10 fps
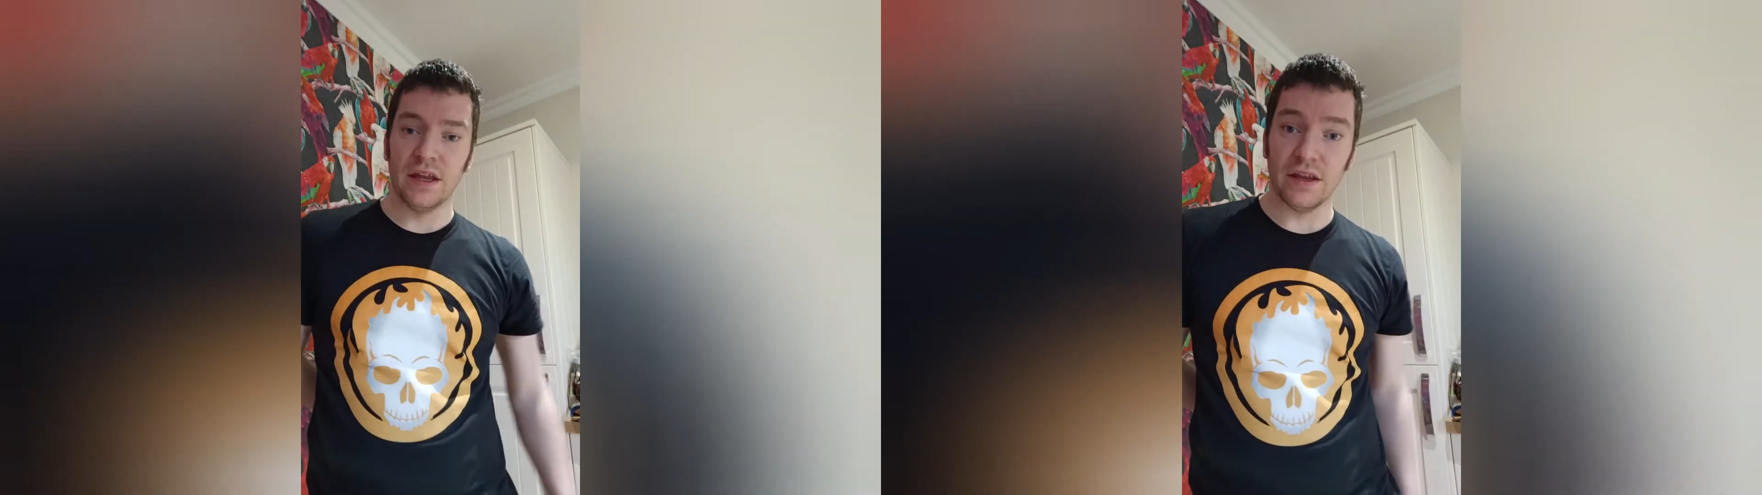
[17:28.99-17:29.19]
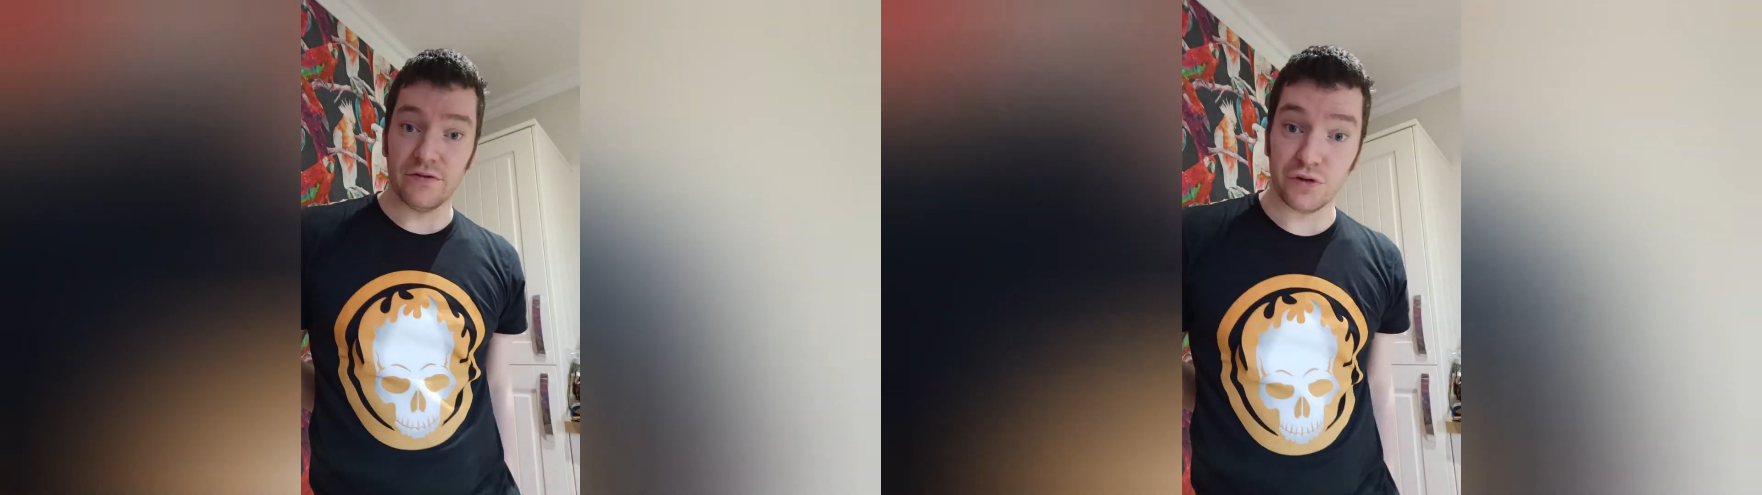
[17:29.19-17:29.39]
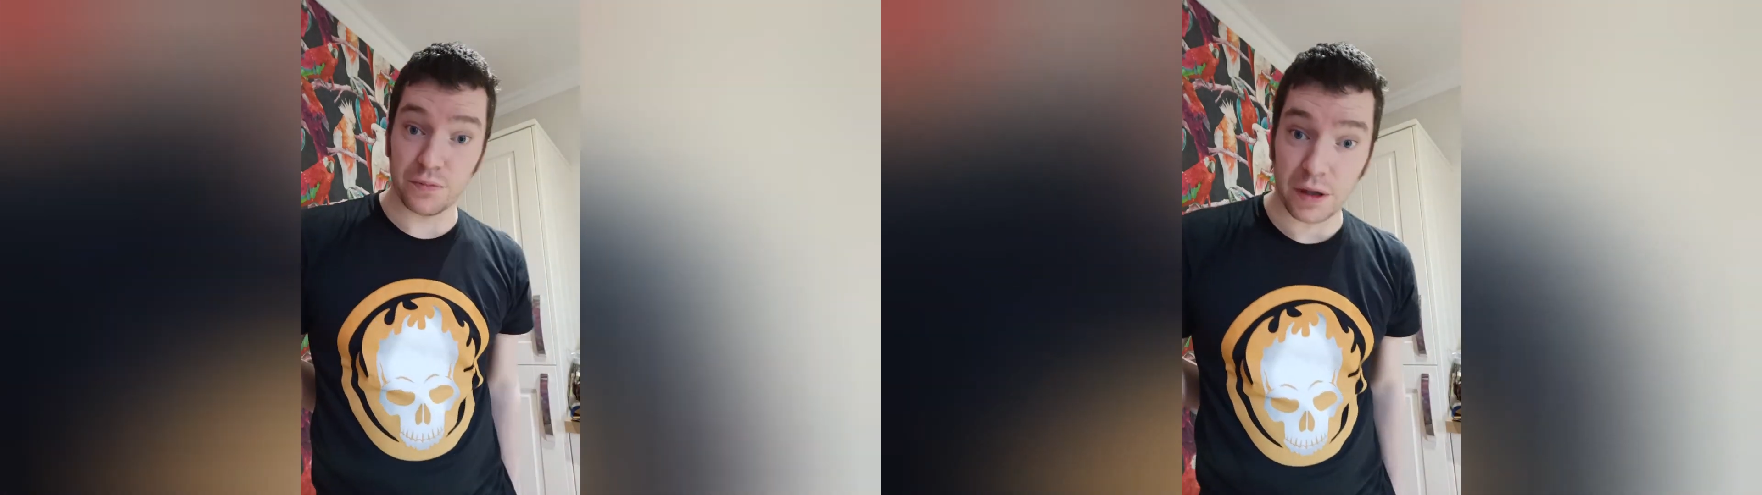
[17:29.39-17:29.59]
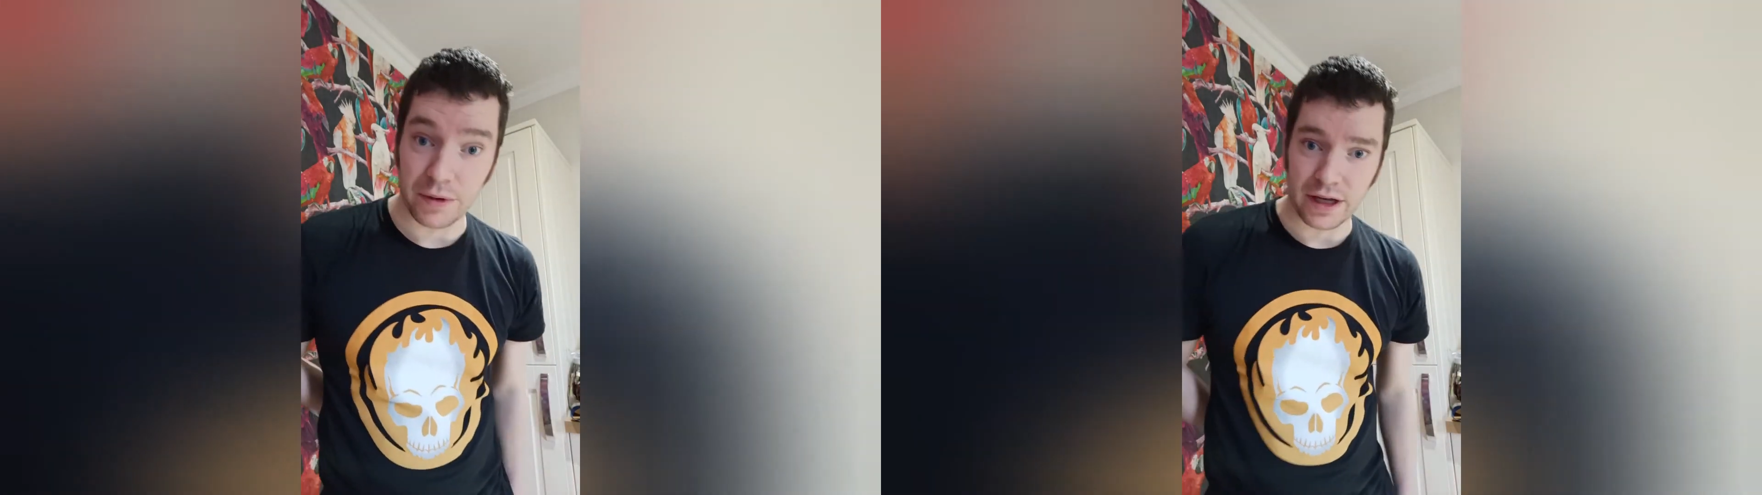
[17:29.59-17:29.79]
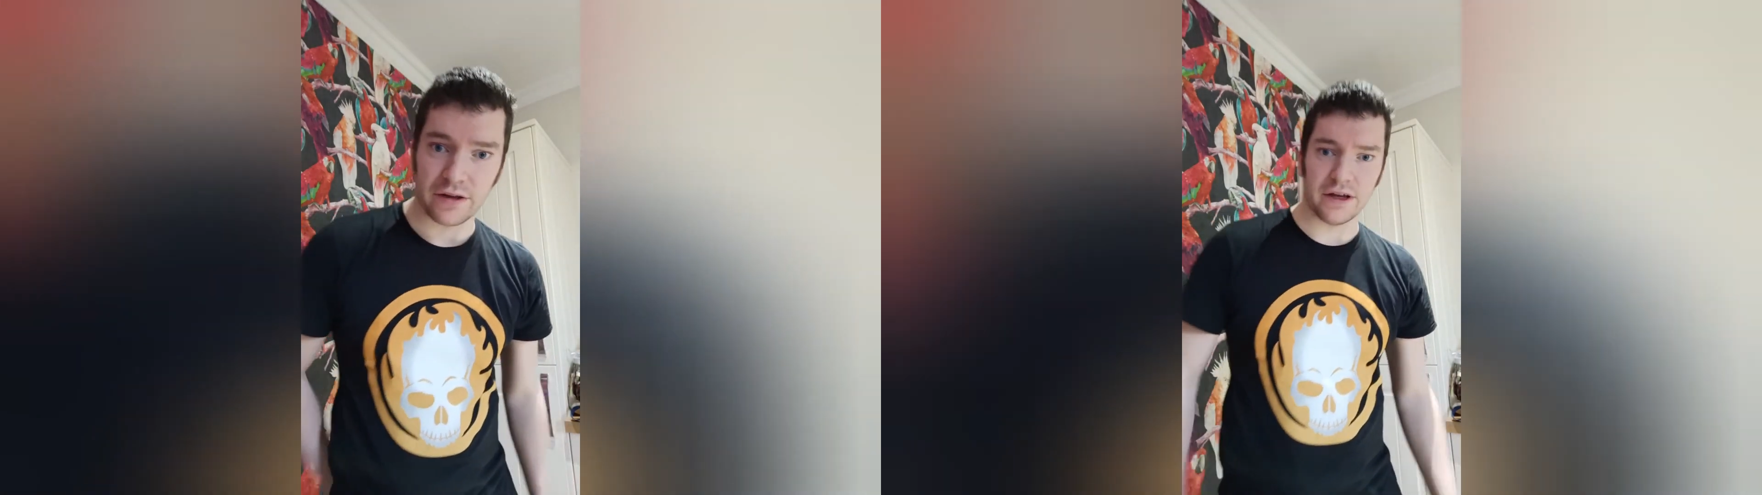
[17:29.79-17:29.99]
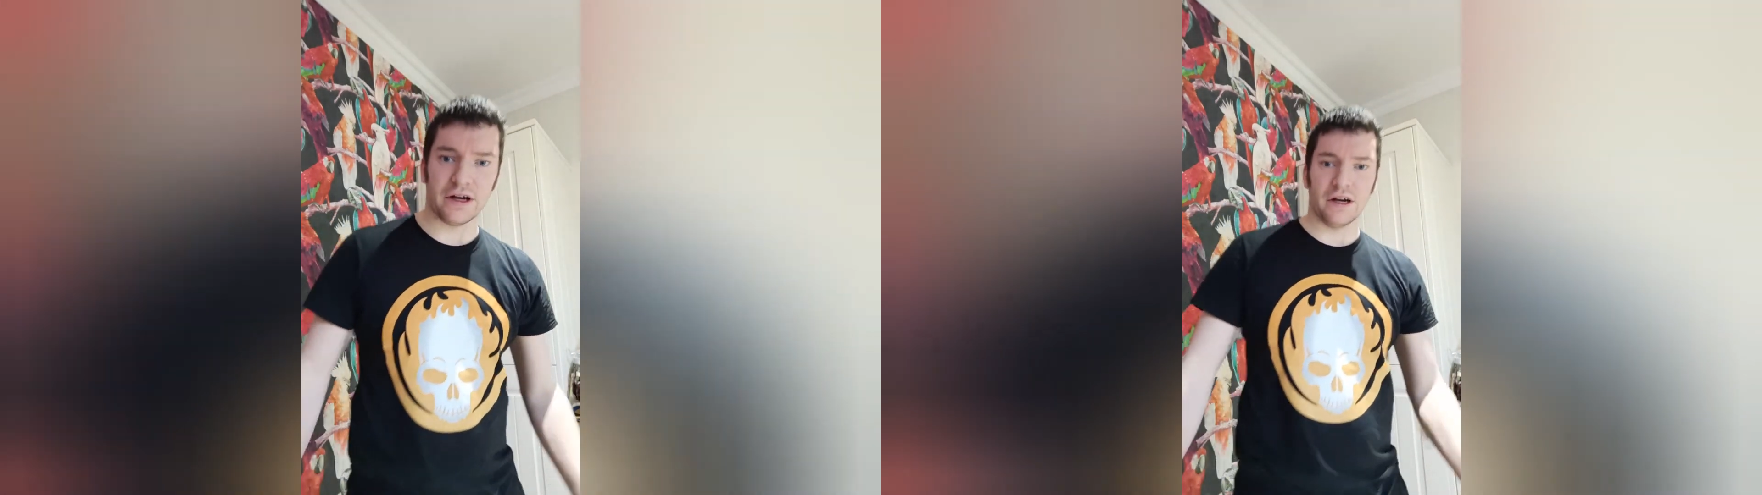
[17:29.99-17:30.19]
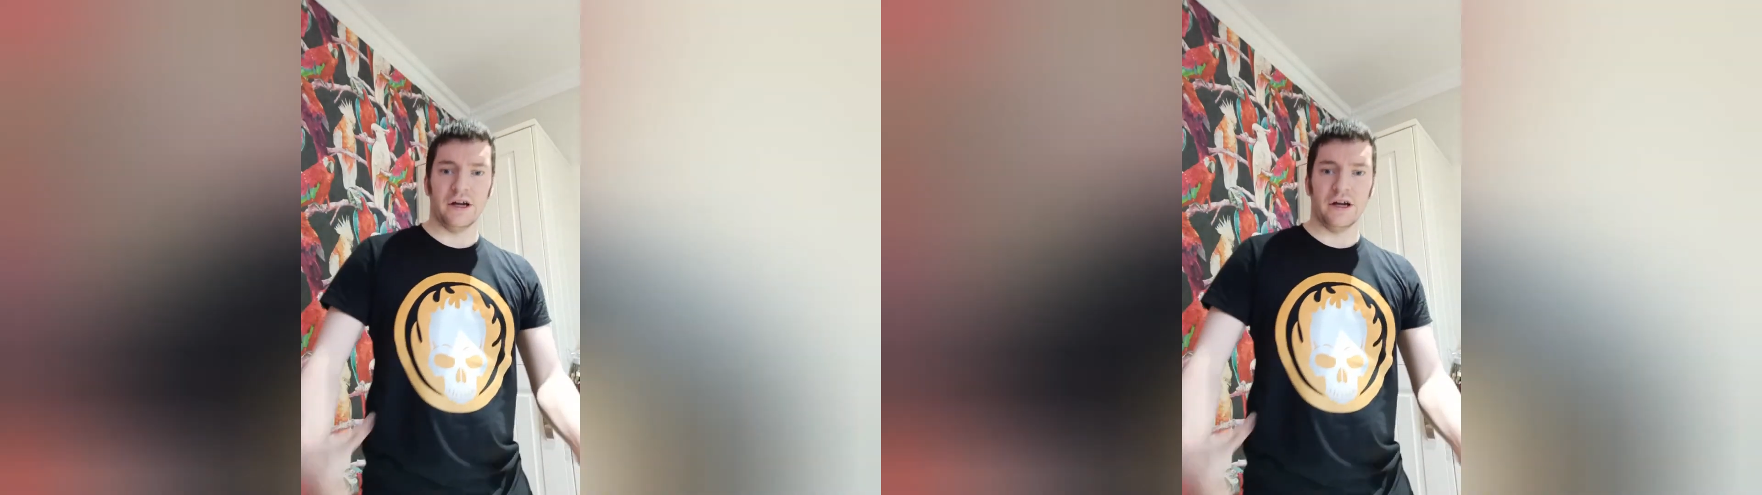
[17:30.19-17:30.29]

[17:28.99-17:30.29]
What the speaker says: viewing public out there,